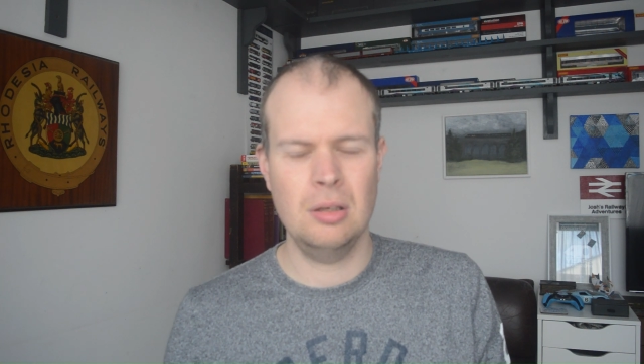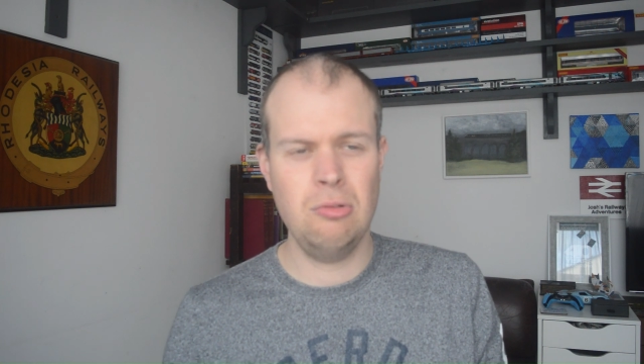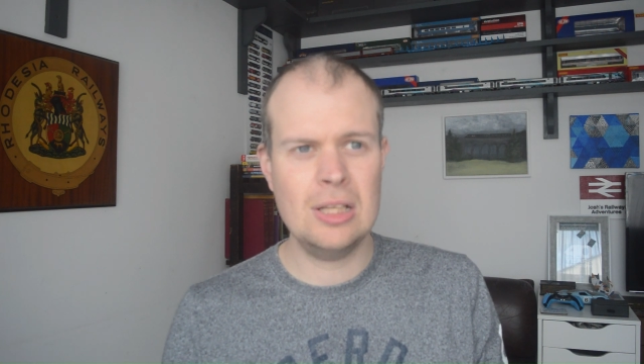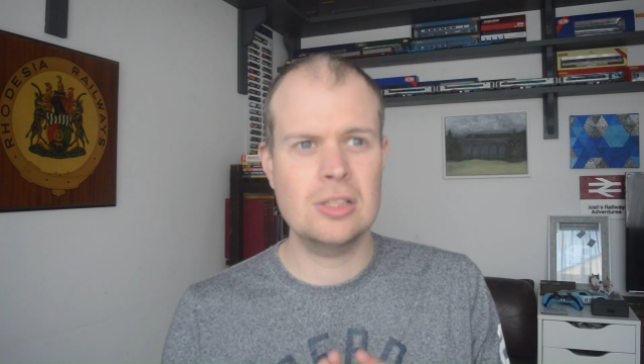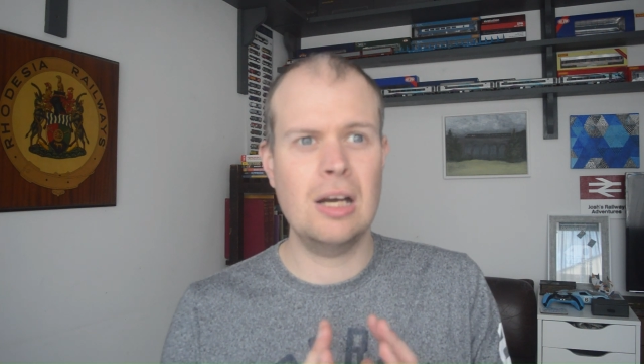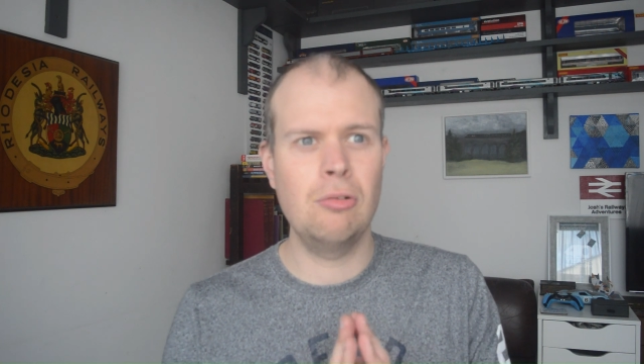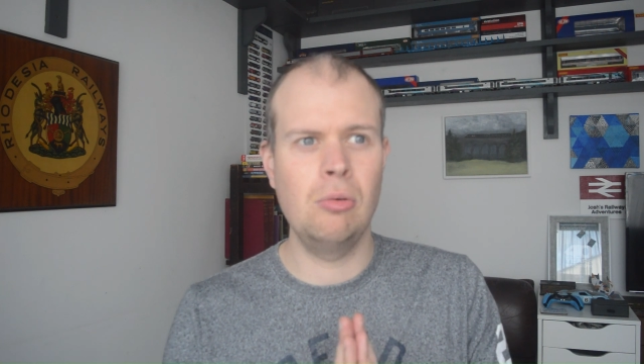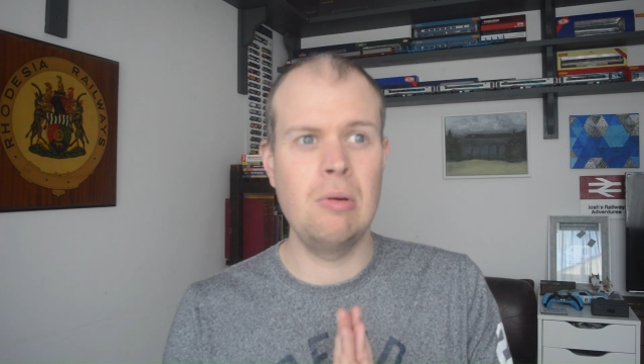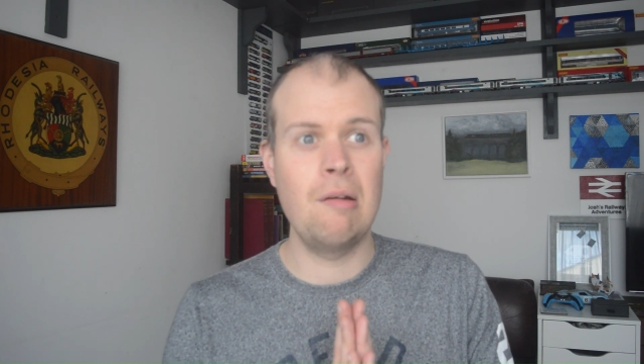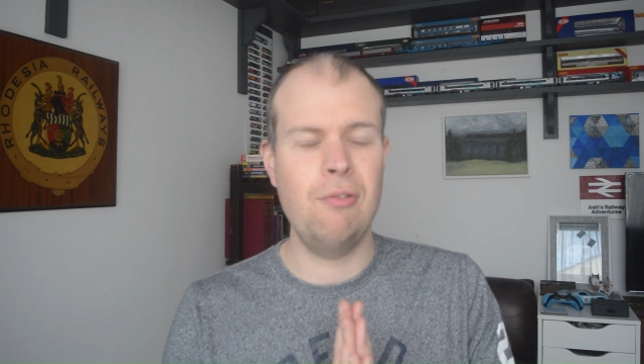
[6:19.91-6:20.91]
which I
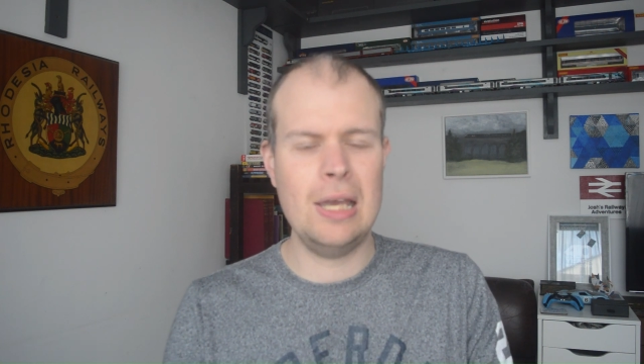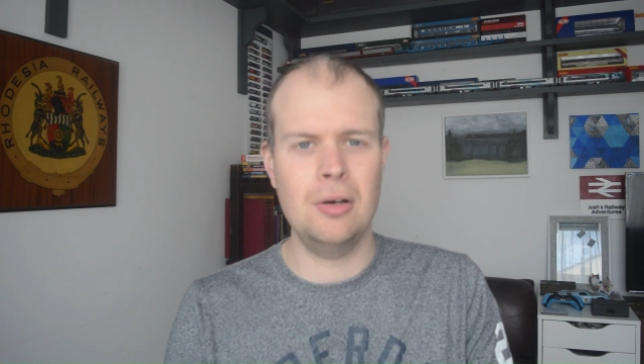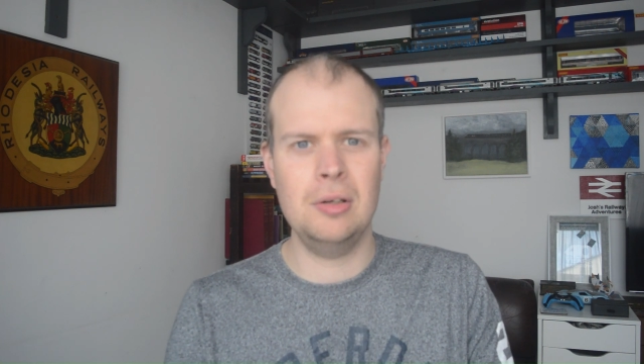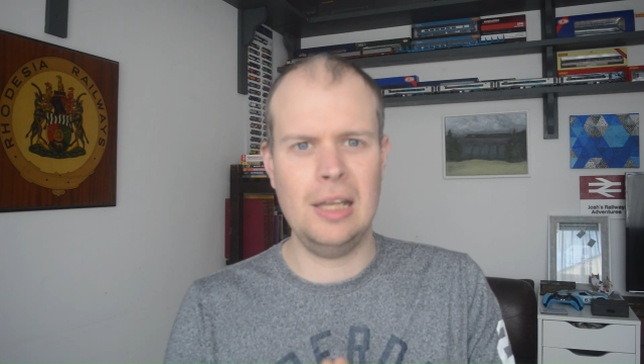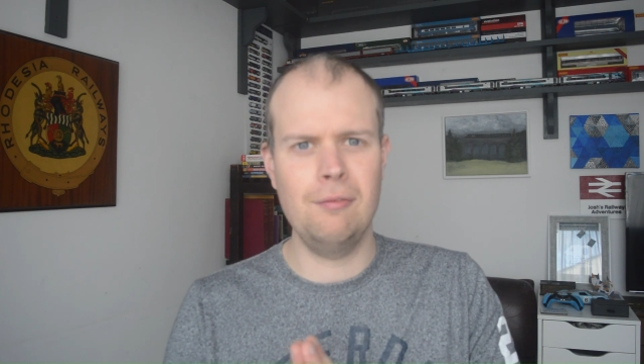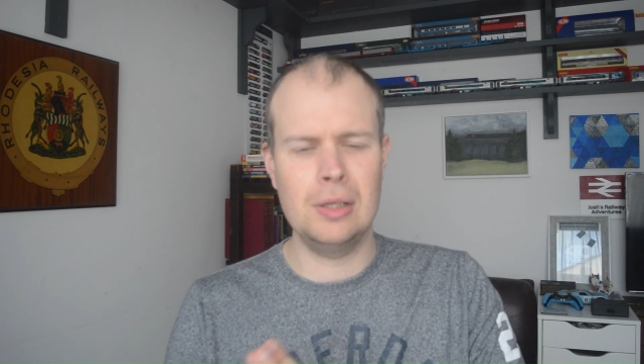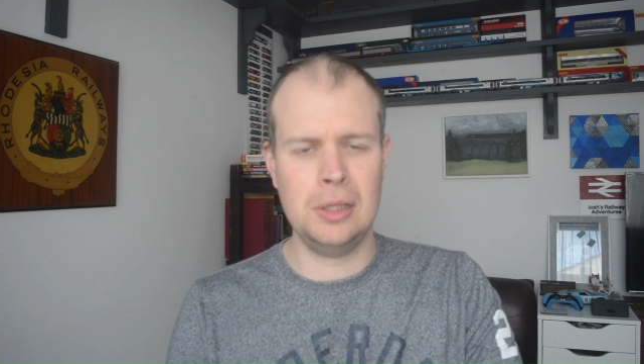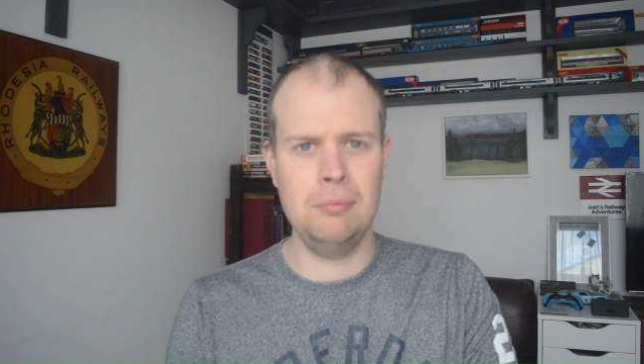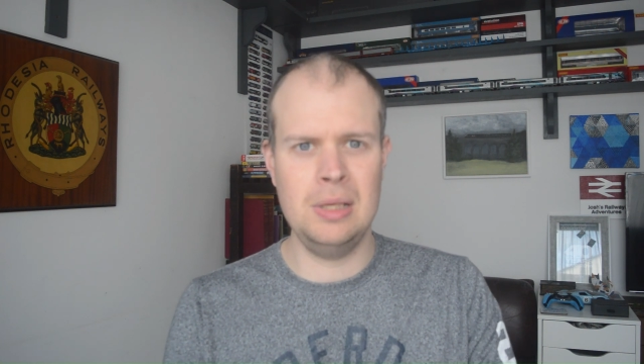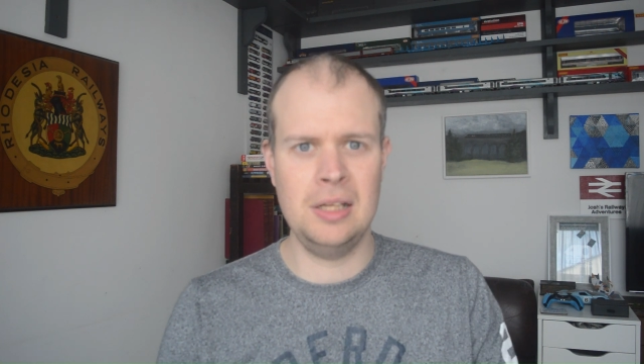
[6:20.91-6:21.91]
will reveal in the
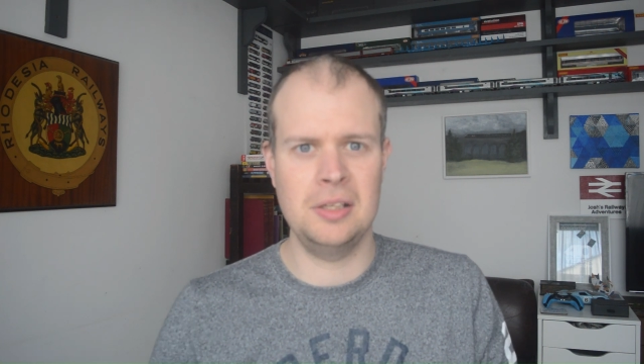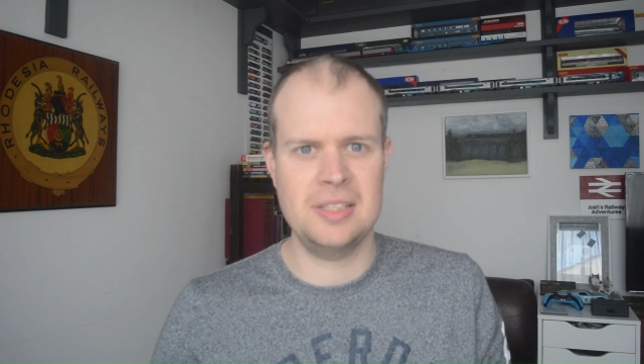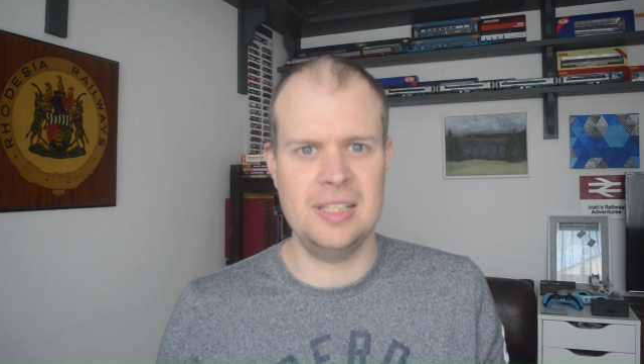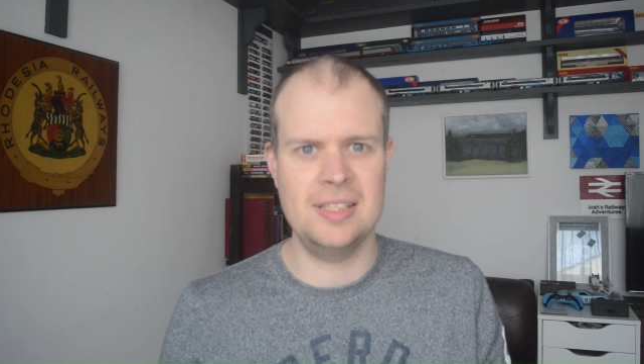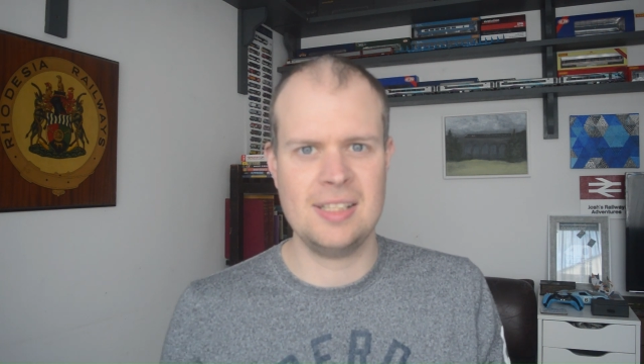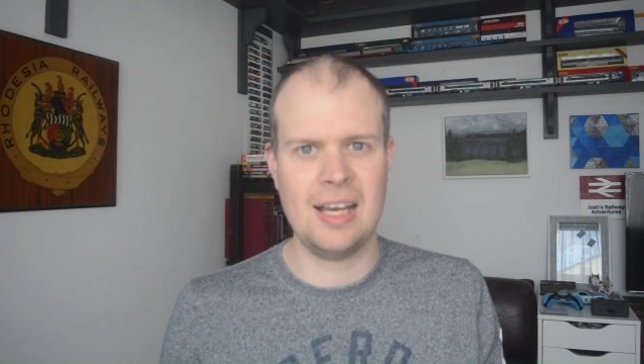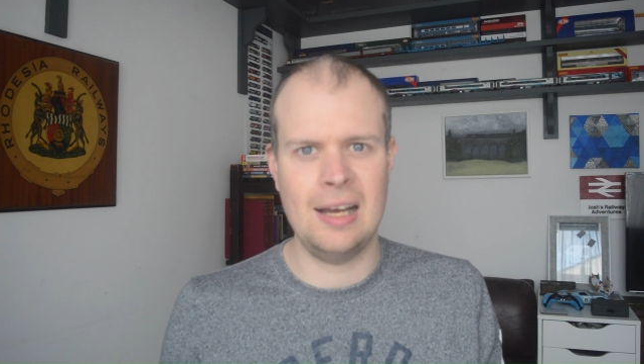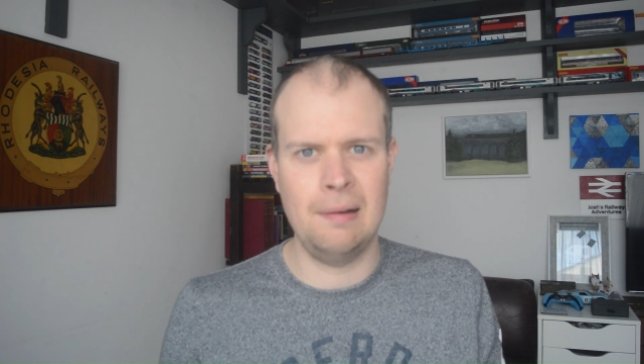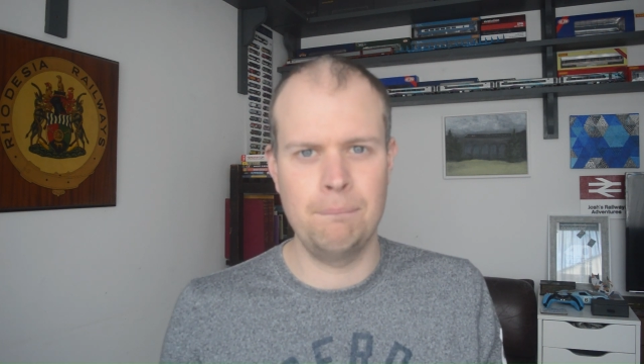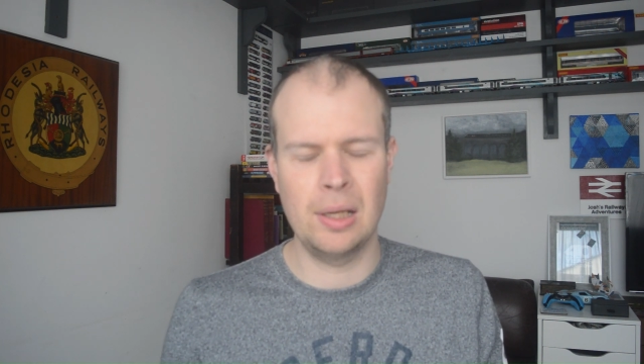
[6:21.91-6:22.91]
community
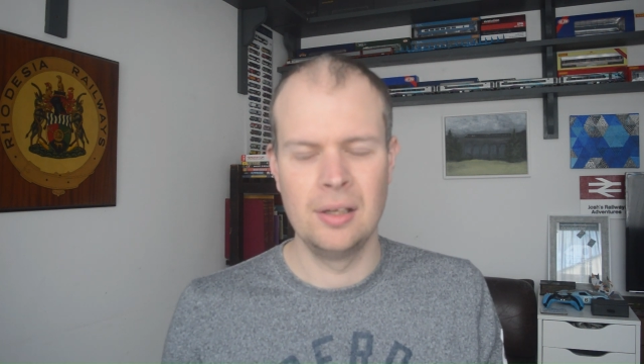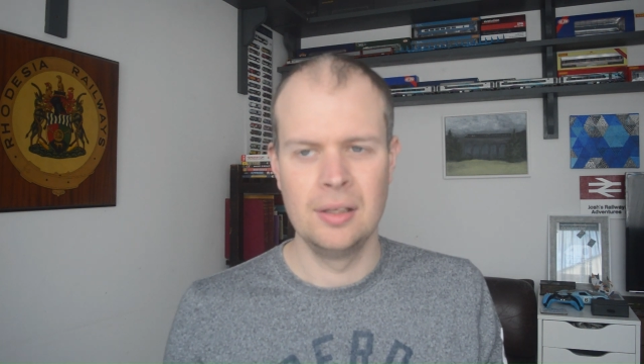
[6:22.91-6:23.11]
tab.